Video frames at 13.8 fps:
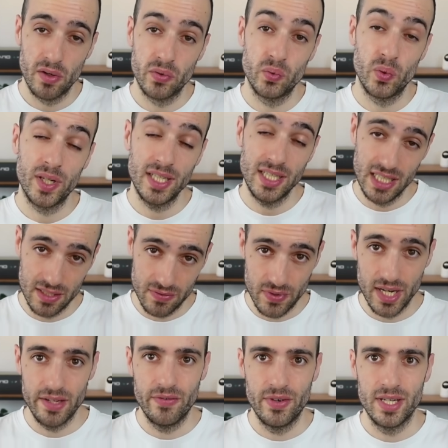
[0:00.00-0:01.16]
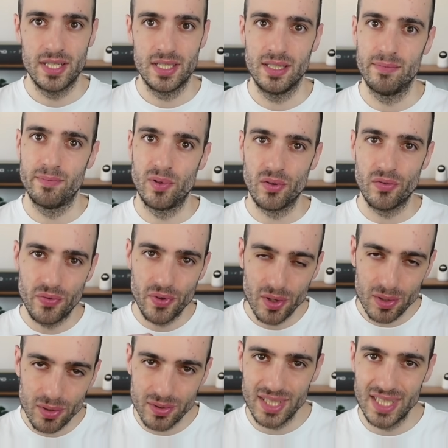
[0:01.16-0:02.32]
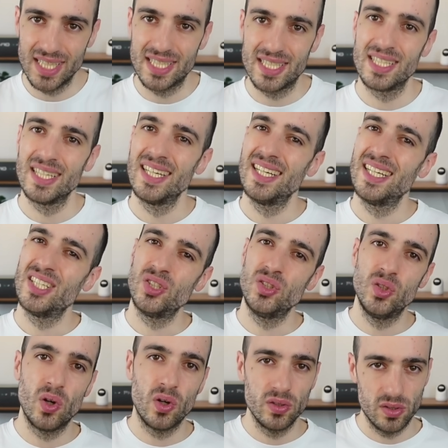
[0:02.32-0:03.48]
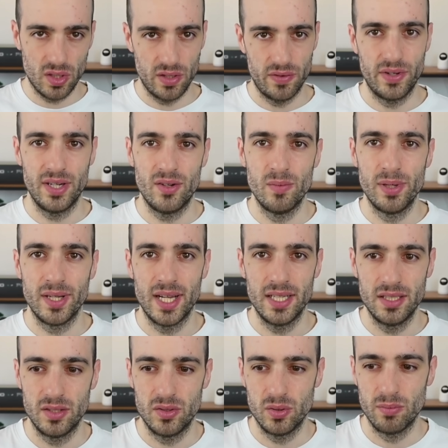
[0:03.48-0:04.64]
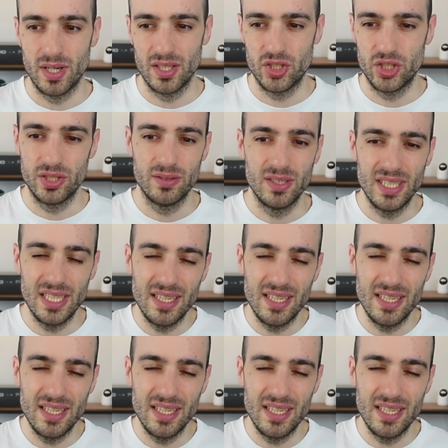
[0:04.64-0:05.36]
software is very, very simple. Follow this, don't overcomplicate it too much.